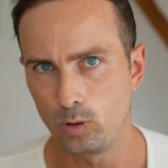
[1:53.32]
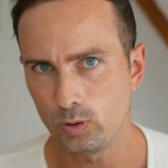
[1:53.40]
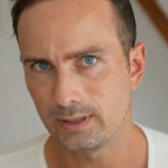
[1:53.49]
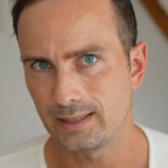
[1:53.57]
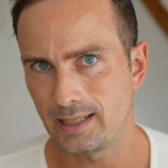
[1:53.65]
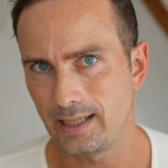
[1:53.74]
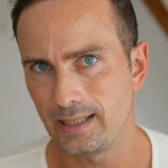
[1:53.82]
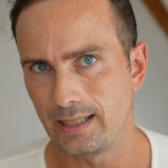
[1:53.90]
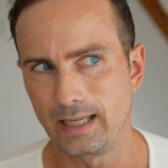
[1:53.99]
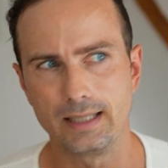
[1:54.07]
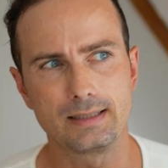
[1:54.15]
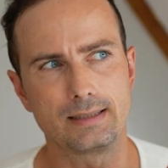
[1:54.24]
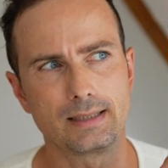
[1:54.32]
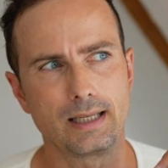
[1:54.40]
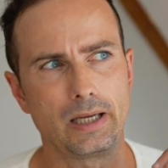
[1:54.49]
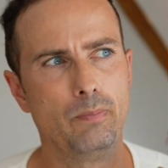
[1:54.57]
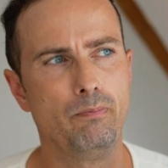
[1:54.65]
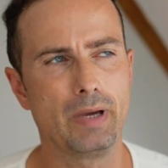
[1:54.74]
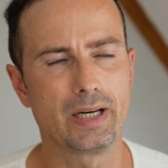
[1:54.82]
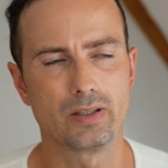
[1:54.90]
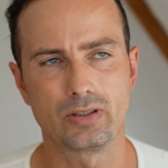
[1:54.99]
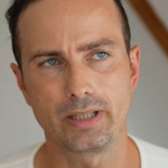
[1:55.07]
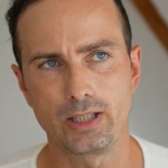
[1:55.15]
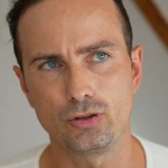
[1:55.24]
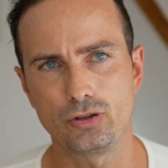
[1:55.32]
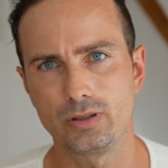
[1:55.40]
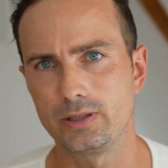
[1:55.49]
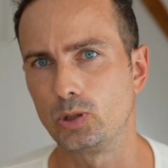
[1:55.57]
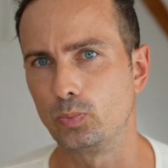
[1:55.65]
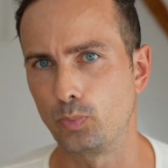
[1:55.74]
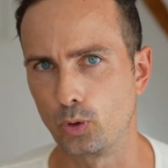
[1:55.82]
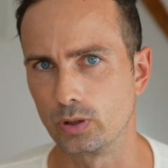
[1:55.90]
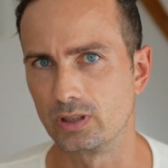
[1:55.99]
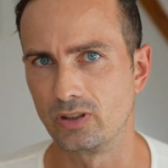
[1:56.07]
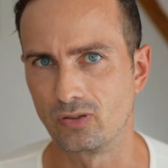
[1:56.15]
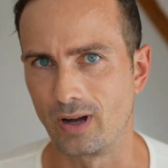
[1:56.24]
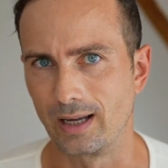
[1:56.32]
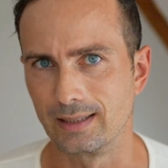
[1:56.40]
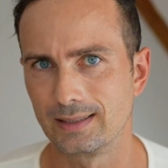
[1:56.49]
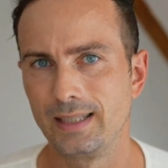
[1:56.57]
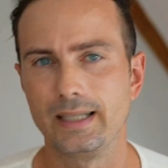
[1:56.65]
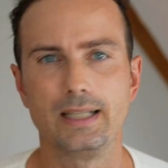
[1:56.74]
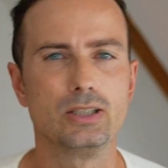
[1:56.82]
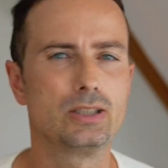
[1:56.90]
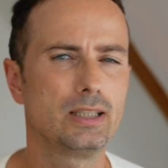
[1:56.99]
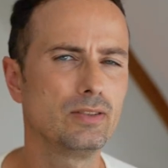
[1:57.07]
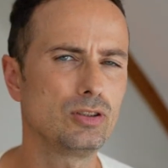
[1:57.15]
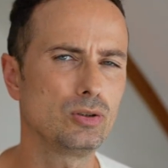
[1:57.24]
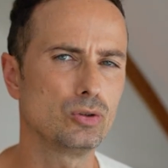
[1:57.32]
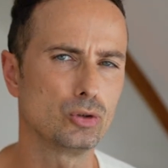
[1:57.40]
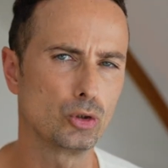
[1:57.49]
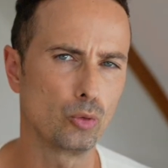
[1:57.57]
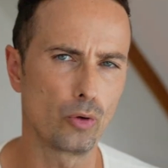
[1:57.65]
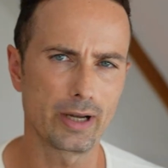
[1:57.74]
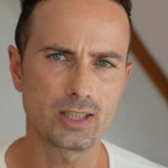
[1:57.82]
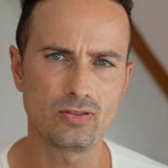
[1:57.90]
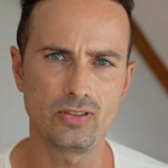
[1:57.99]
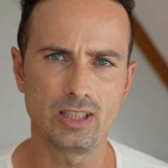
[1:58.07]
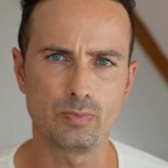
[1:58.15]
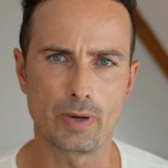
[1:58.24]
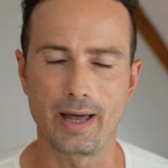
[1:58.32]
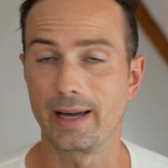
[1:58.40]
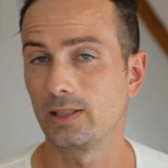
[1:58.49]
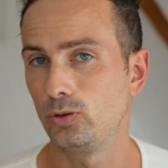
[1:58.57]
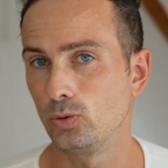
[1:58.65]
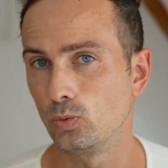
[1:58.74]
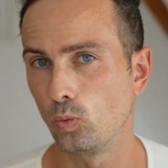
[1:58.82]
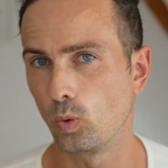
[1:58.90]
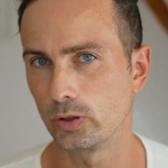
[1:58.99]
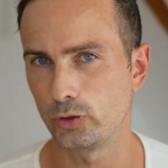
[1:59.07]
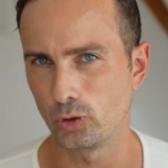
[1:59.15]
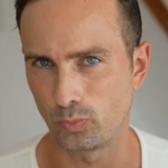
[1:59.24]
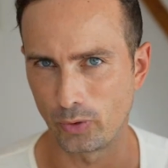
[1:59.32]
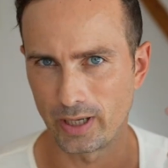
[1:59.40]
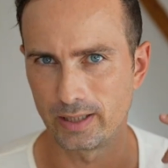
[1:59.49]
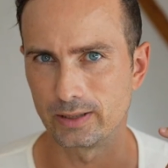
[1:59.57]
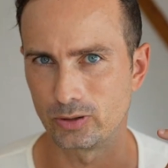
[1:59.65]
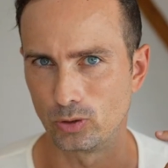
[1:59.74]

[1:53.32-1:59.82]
would say it's a meditation support device. It gives you direct feedback to what your brain is